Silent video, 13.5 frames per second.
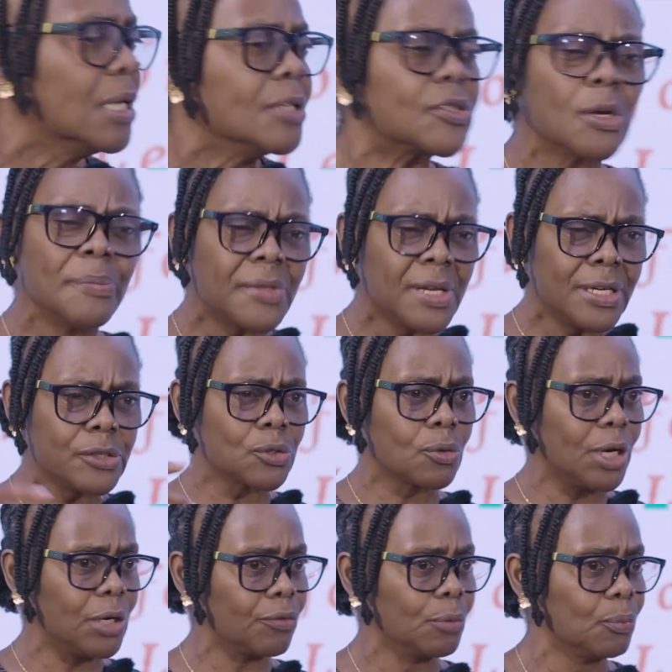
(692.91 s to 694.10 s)
Something is
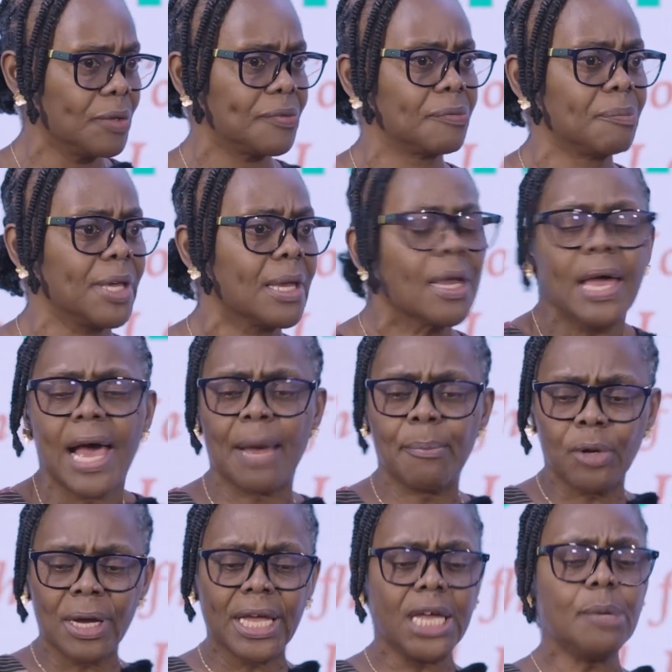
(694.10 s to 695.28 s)
going on with me. I'm
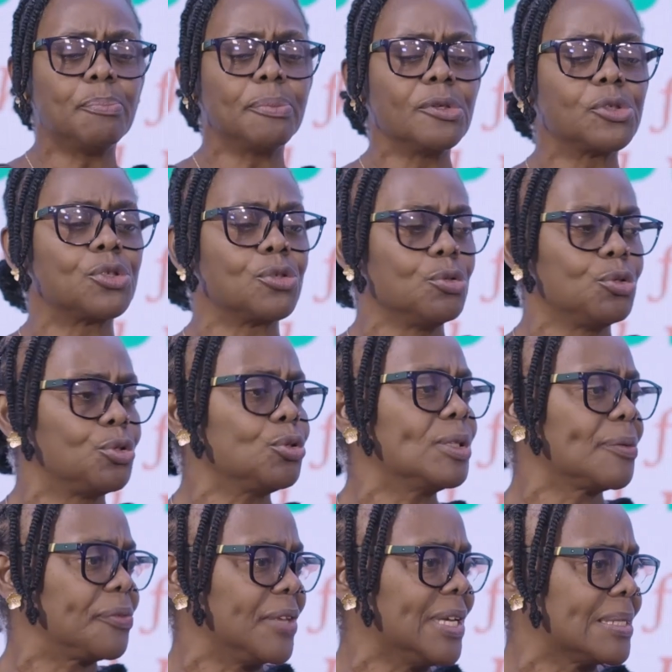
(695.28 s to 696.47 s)
not able to do
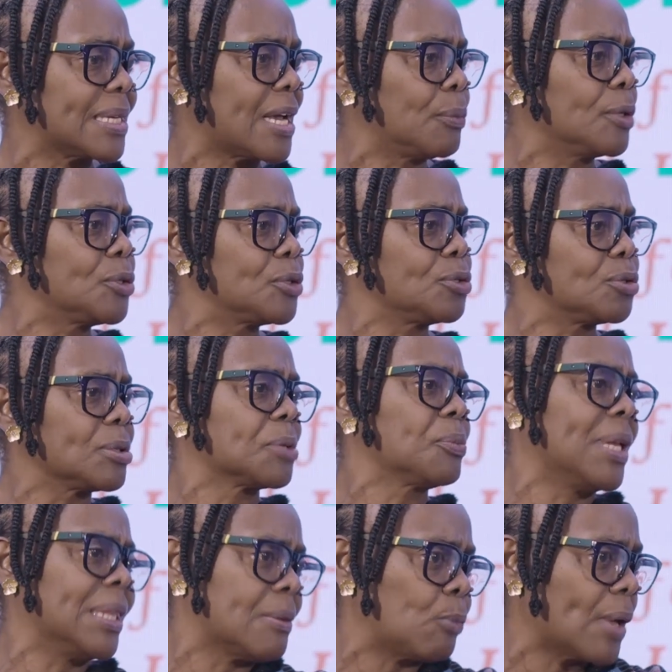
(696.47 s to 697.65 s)
the things that I want to do the
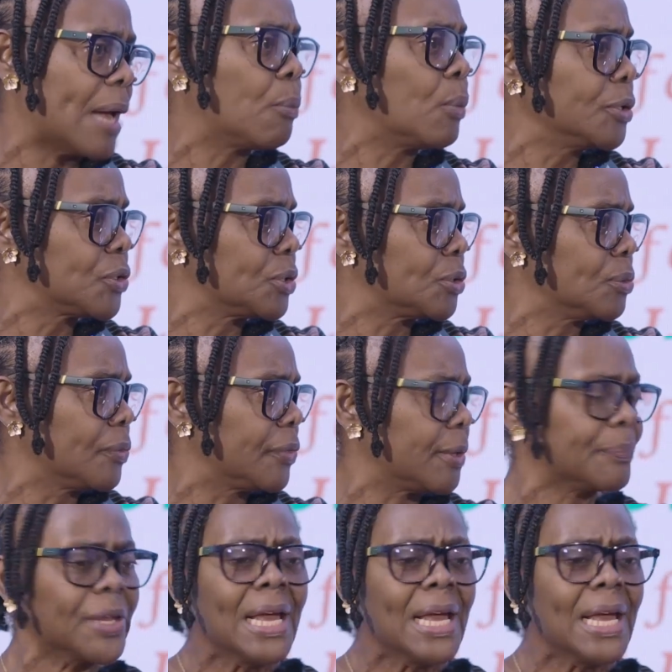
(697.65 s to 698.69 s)
way that I want to do them.